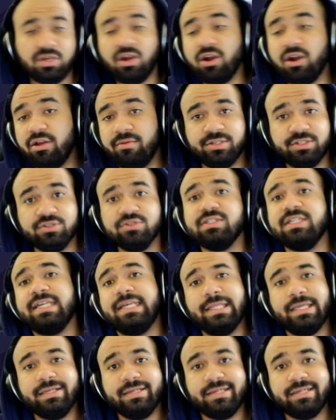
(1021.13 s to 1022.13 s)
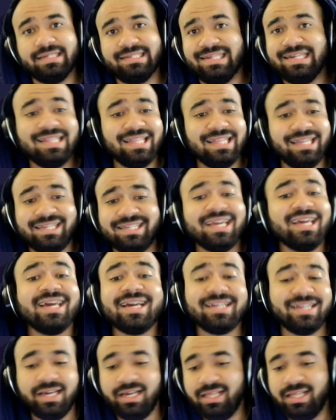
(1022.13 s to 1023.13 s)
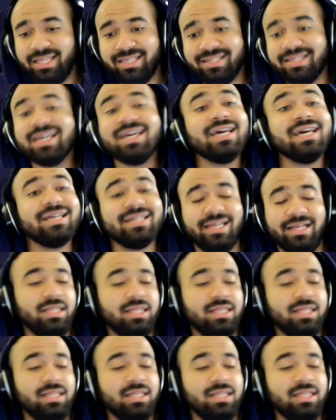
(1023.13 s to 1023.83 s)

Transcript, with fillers: Sorry, Mr. Diglett. Diglett dig, Diglett dig,